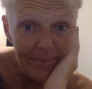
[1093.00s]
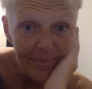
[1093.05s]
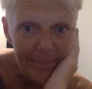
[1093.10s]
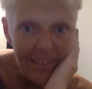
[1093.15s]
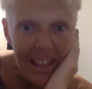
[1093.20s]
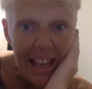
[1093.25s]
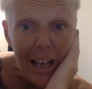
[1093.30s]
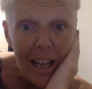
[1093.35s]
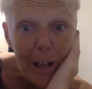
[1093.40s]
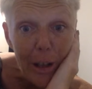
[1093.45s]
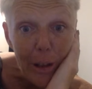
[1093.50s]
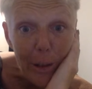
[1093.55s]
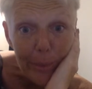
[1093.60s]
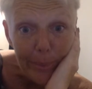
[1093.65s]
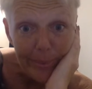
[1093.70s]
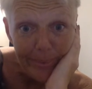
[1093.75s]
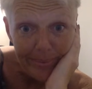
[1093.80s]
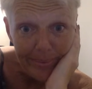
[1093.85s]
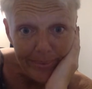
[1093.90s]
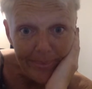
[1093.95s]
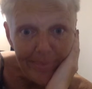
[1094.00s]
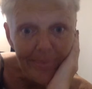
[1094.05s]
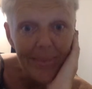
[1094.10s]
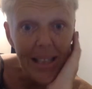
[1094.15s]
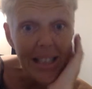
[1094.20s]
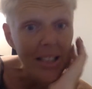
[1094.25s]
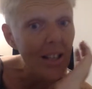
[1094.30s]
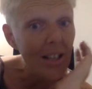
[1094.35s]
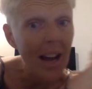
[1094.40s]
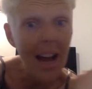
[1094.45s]
thank you.
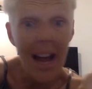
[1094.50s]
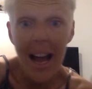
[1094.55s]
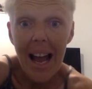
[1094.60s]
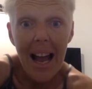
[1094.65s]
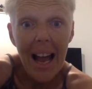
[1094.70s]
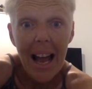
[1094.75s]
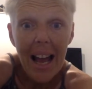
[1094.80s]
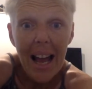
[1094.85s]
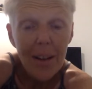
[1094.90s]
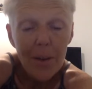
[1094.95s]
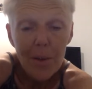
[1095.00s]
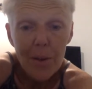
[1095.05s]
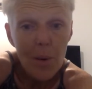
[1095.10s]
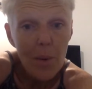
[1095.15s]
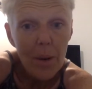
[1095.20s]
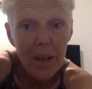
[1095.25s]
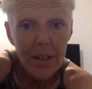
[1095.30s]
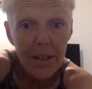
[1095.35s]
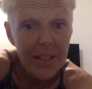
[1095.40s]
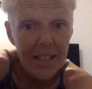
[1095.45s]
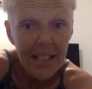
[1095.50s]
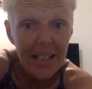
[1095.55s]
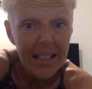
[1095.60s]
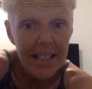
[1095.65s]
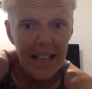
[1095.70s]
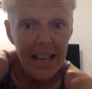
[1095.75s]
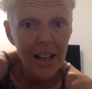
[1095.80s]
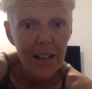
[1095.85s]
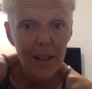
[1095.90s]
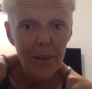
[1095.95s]
That's all. I don't know what else to
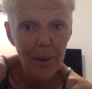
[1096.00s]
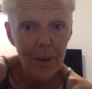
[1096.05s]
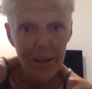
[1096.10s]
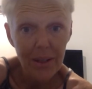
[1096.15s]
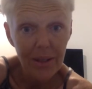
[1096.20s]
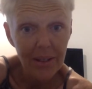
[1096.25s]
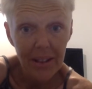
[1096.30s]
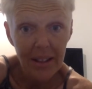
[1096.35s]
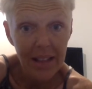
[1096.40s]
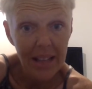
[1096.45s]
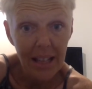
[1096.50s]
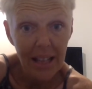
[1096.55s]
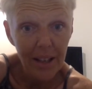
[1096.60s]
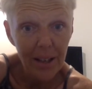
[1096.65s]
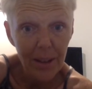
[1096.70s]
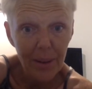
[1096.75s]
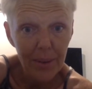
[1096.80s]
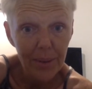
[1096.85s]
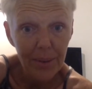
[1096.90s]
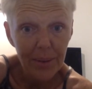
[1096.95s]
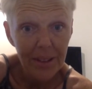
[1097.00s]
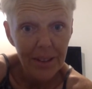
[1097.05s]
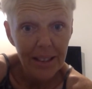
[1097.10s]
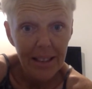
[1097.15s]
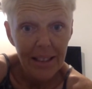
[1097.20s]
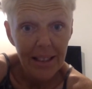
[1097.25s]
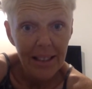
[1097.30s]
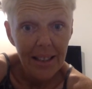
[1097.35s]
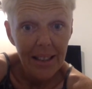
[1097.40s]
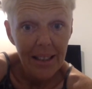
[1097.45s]
say to you other than thank you.
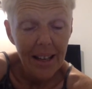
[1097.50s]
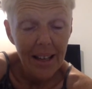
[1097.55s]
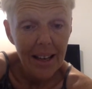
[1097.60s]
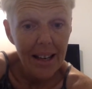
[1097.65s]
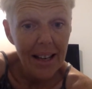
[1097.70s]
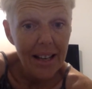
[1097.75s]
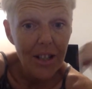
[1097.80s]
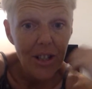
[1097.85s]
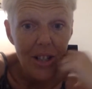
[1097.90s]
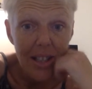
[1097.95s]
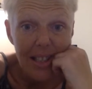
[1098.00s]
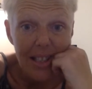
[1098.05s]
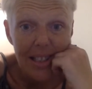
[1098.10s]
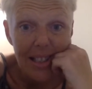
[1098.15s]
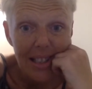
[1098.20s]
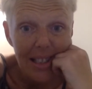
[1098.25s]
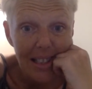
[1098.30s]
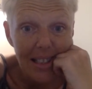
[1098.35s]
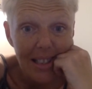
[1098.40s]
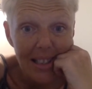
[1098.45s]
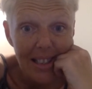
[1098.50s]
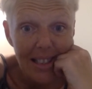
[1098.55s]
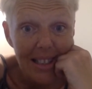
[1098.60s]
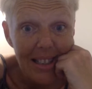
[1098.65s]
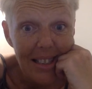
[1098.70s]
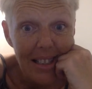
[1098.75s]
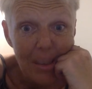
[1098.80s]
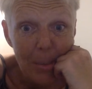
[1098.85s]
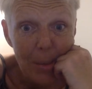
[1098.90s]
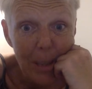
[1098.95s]
It
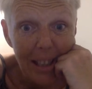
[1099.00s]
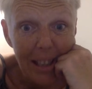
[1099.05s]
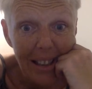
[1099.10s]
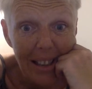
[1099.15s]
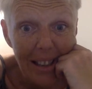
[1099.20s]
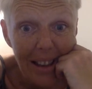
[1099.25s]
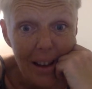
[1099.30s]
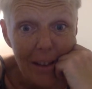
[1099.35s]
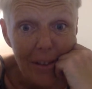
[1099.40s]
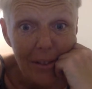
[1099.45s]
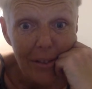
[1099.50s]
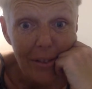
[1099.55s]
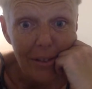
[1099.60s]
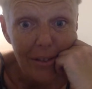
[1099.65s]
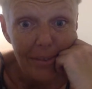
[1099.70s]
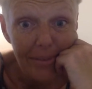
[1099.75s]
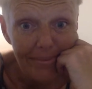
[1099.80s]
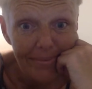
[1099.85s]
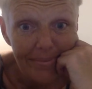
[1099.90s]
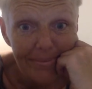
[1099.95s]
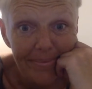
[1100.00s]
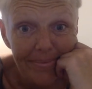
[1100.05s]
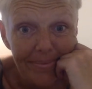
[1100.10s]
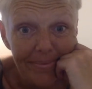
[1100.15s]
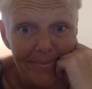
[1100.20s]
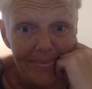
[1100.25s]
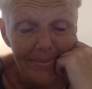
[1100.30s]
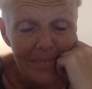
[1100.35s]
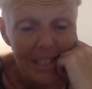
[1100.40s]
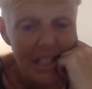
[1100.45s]
doesn't seem like enough.
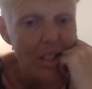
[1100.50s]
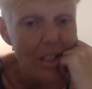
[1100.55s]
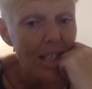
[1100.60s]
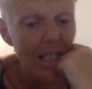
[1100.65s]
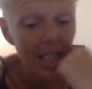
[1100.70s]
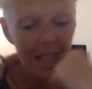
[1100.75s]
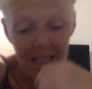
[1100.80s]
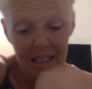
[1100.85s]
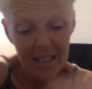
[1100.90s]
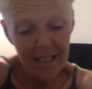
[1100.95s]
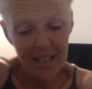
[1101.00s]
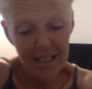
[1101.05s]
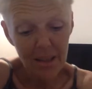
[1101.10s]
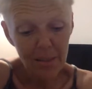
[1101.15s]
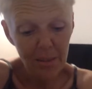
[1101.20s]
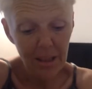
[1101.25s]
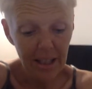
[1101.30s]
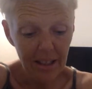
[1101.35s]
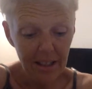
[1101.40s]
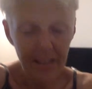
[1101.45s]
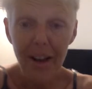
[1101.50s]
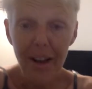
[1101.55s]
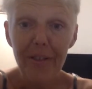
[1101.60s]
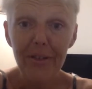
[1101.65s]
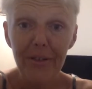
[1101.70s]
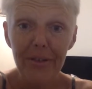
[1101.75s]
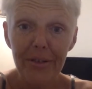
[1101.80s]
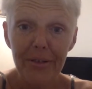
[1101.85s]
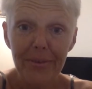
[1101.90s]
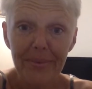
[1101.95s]
It just doesn't seem like
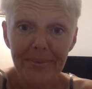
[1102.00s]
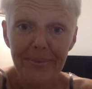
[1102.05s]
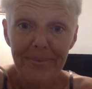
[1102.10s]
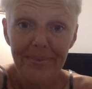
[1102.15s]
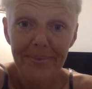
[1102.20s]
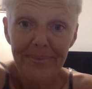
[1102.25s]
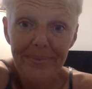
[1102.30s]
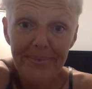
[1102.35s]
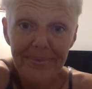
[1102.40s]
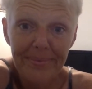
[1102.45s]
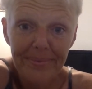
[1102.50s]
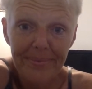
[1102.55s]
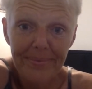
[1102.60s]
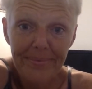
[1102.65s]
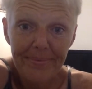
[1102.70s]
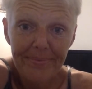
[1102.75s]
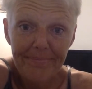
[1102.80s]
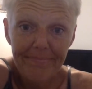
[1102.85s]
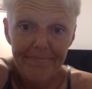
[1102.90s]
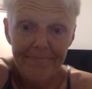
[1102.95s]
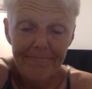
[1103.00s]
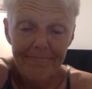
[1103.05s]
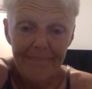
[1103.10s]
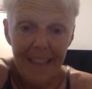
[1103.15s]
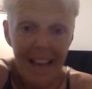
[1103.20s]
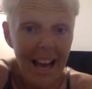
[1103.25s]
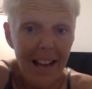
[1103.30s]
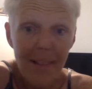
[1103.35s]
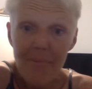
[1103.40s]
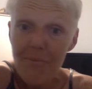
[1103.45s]
enough.
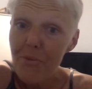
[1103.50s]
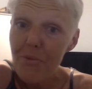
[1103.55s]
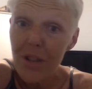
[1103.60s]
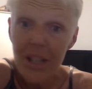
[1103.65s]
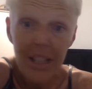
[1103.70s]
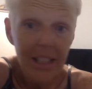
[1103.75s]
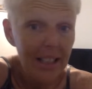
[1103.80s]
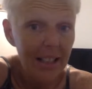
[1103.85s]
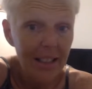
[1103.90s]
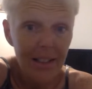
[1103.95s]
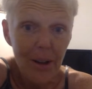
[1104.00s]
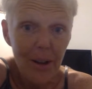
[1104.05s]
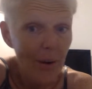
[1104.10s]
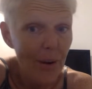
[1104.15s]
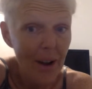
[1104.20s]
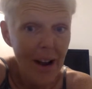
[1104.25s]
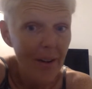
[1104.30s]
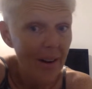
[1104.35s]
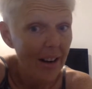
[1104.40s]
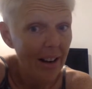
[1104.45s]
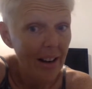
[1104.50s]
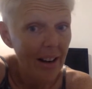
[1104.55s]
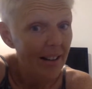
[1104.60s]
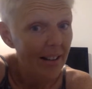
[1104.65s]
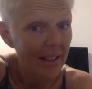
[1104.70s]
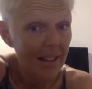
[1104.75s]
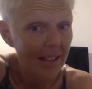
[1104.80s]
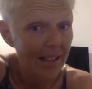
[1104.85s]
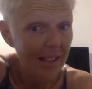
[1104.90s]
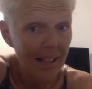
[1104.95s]
I really don't know how I got
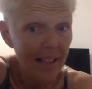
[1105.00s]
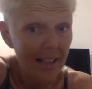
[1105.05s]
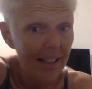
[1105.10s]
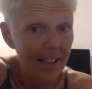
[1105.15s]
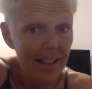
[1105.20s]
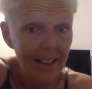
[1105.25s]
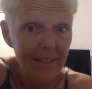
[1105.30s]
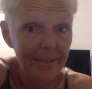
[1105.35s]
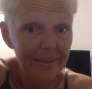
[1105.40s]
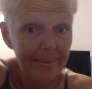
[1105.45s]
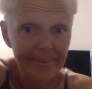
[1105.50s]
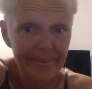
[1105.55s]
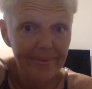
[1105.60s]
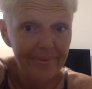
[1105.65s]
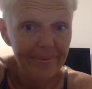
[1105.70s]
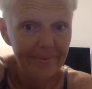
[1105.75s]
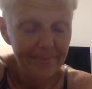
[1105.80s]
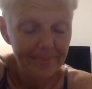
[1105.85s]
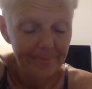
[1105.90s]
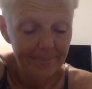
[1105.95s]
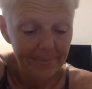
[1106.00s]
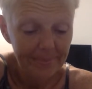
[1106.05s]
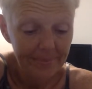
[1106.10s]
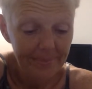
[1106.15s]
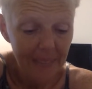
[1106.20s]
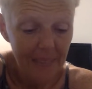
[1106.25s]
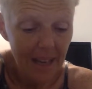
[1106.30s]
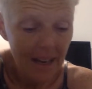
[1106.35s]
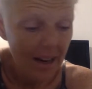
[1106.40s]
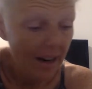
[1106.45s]
this lucky.
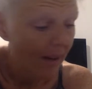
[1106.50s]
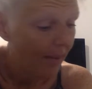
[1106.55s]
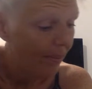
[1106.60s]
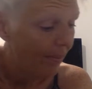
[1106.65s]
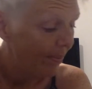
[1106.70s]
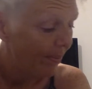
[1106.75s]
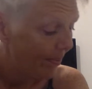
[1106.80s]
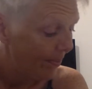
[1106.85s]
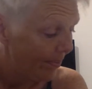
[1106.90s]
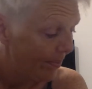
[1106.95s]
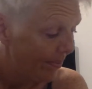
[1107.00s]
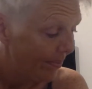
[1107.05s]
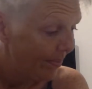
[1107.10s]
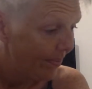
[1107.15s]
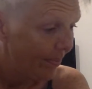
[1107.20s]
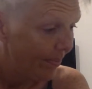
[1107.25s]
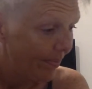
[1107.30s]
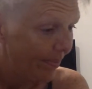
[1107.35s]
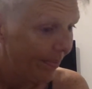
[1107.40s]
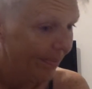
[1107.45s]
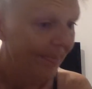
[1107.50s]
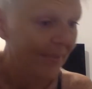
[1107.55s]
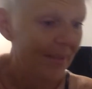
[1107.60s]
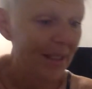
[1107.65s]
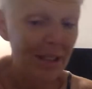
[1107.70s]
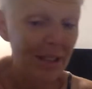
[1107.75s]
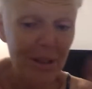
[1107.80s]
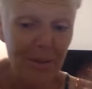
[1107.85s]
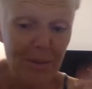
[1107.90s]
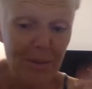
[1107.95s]
It's gonna